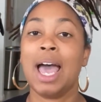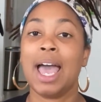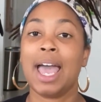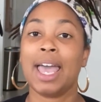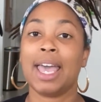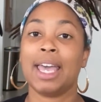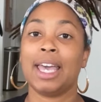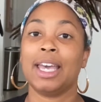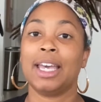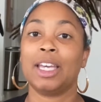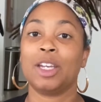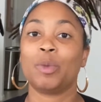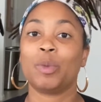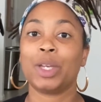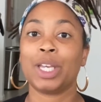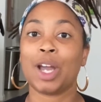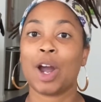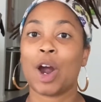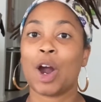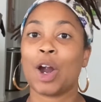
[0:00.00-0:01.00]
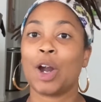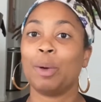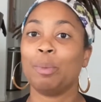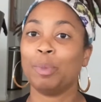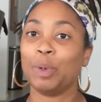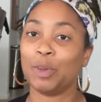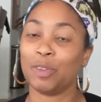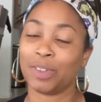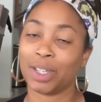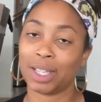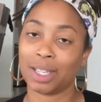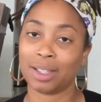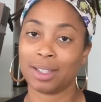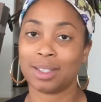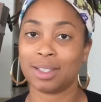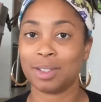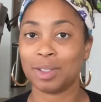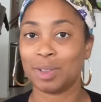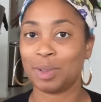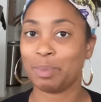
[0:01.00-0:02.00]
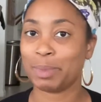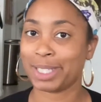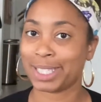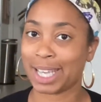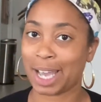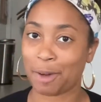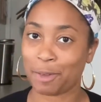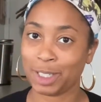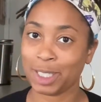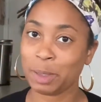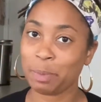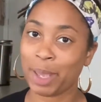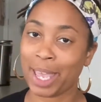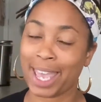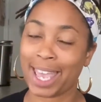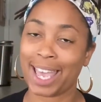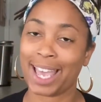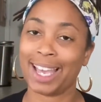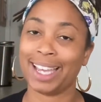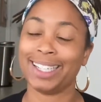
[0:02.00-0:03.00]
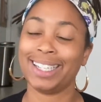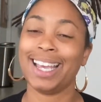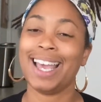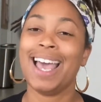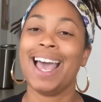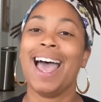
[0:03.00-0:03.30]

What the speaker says: and we are moving to Misawa, Japan,